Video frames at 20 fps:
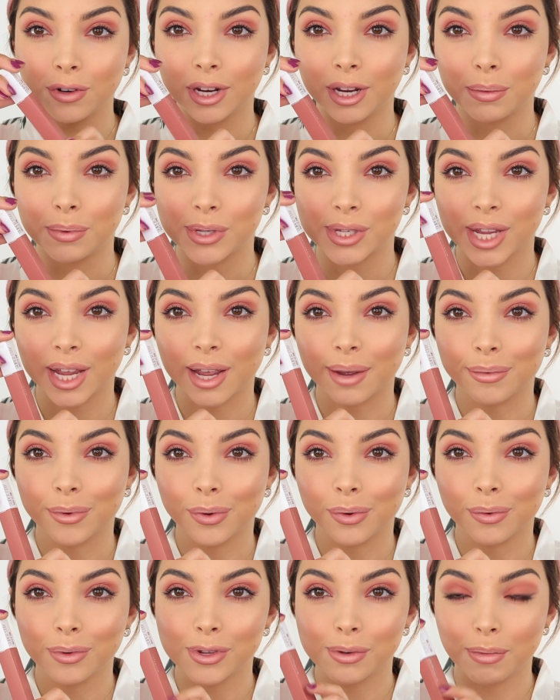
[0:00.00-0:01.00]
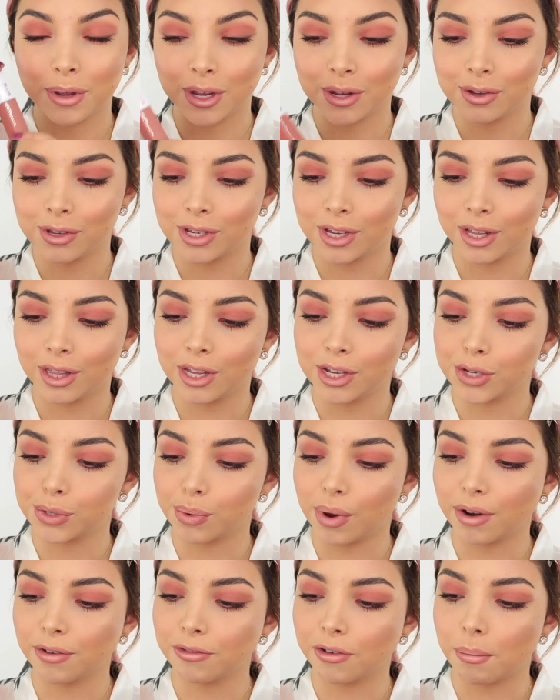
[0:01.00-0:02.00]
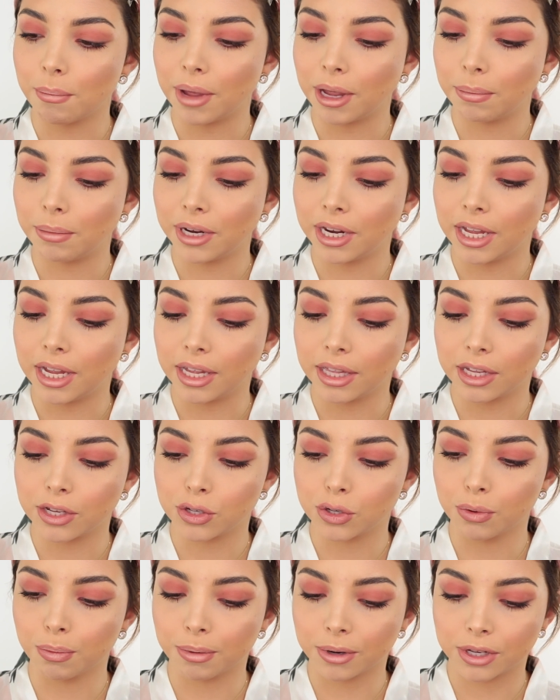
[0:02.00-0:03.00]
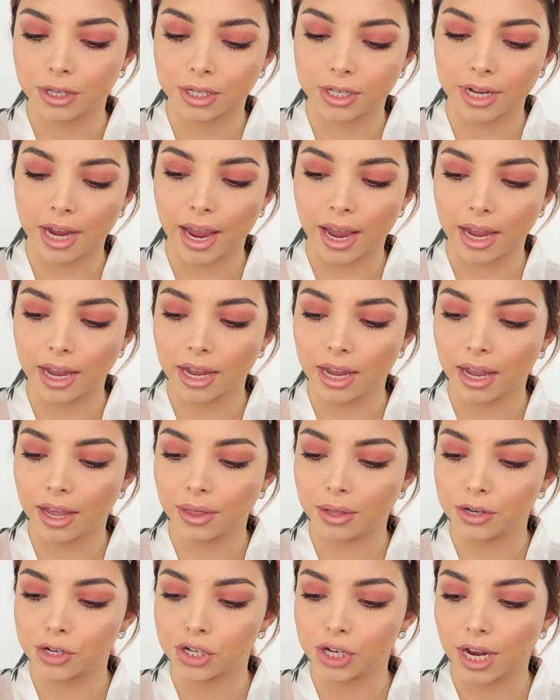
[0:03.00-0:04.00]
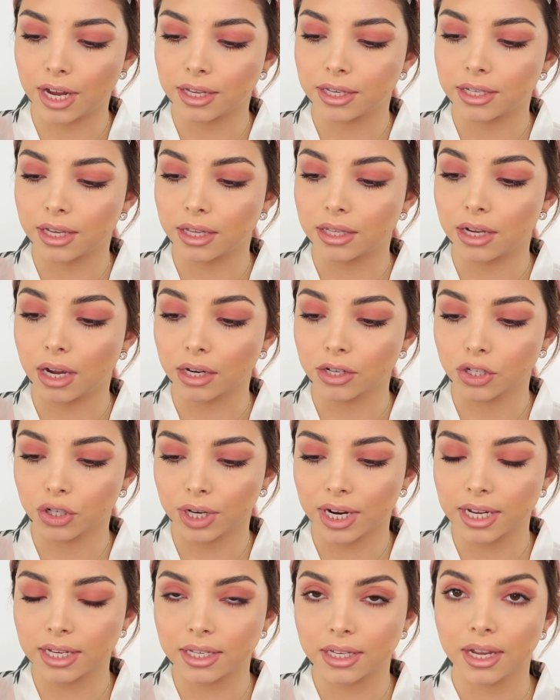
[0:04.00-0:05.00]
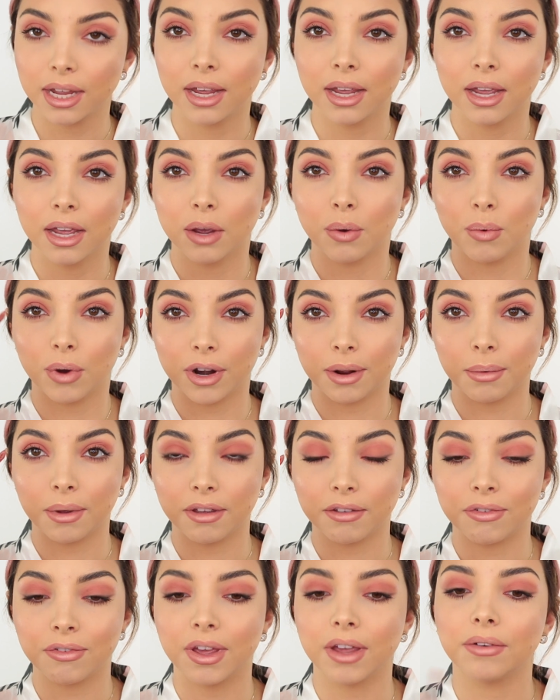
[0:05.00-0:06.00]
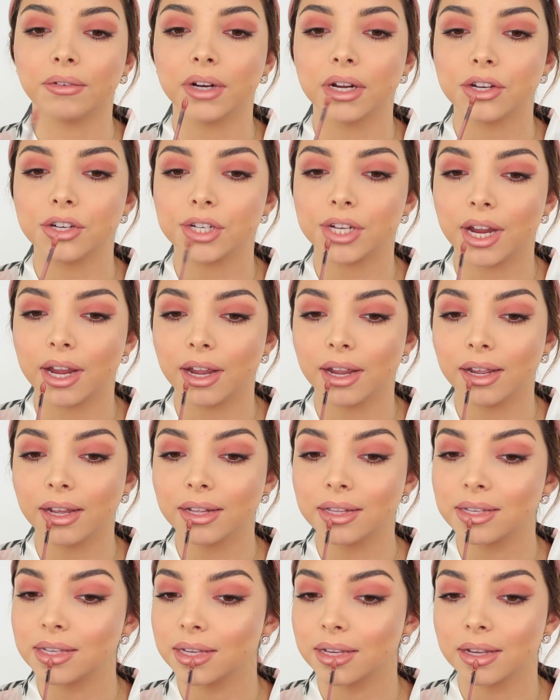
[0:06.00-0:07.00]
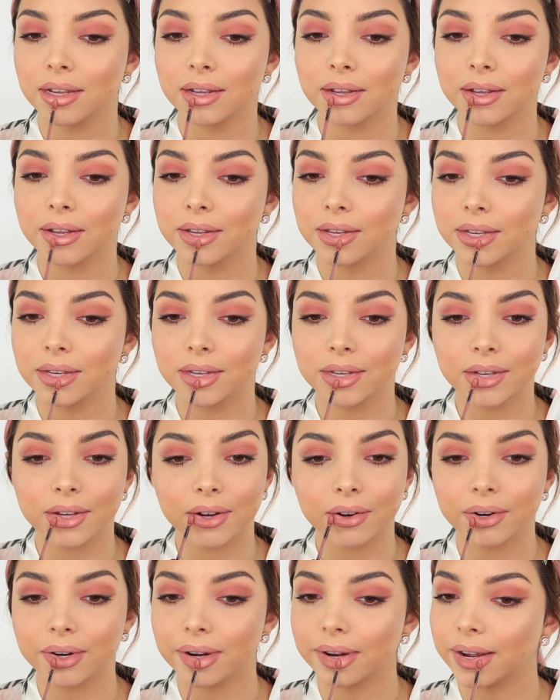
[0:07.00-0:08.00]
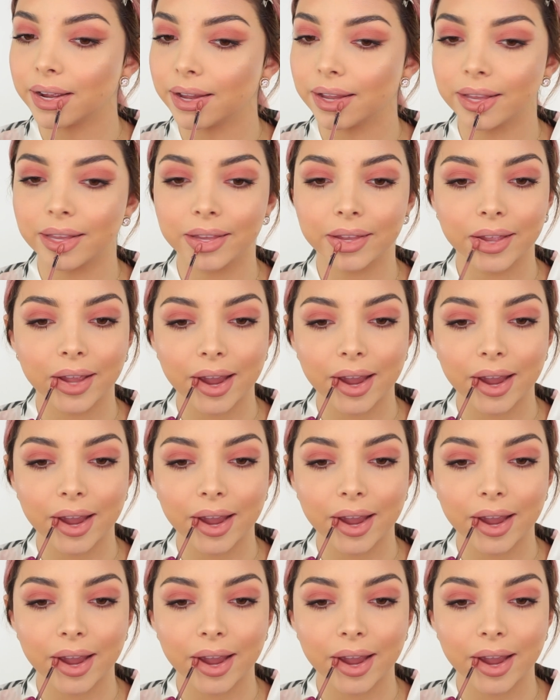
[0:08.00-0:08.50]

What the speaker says: for lipstick, I'm going to be using this one from Maybelline, the Super Stay, in the shade Seductress. One of my favorite shades. So nice.